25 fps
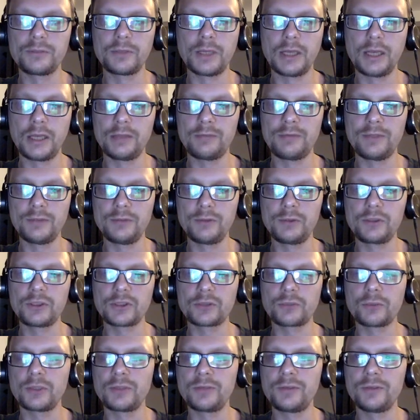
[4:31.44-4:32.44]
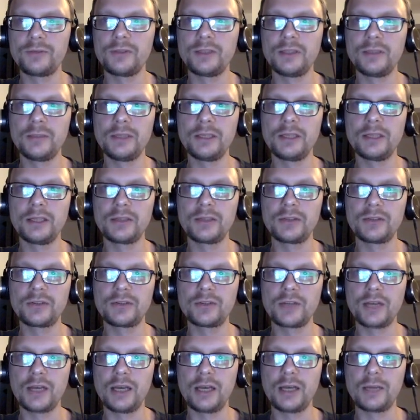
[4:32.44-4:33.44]
if you just wait 15 minutes,
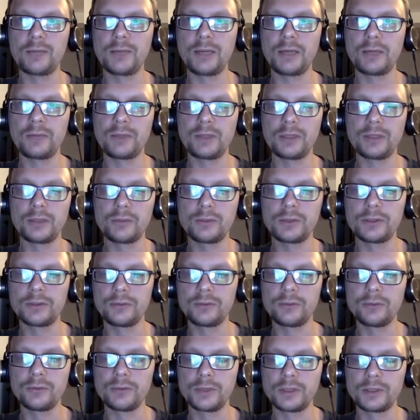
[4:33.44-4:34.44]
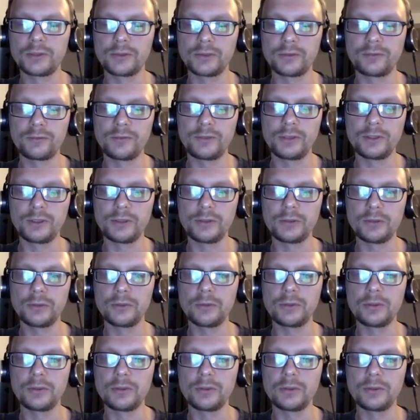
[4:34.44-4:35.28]
we'll do a few.